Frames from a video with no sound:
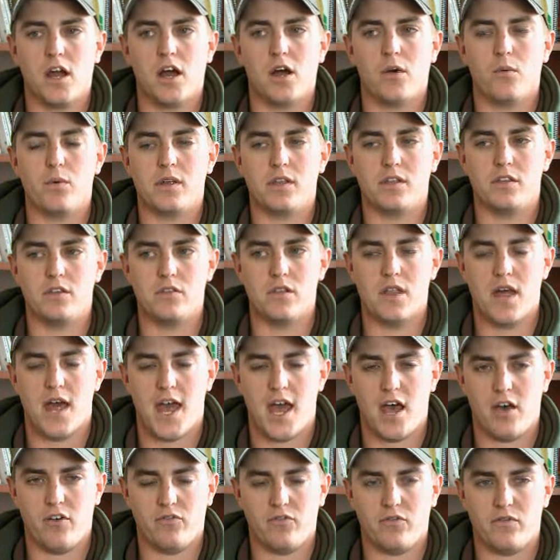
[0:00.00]
We
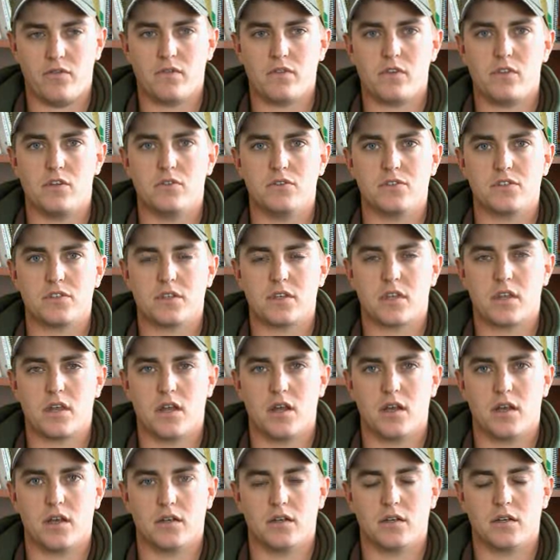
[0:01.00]
have used
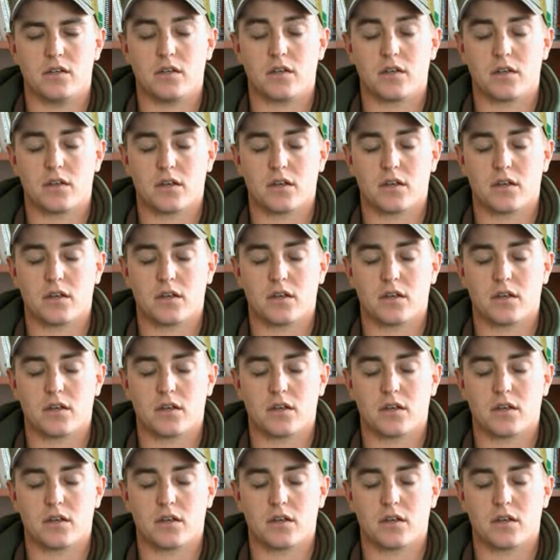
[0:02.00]
a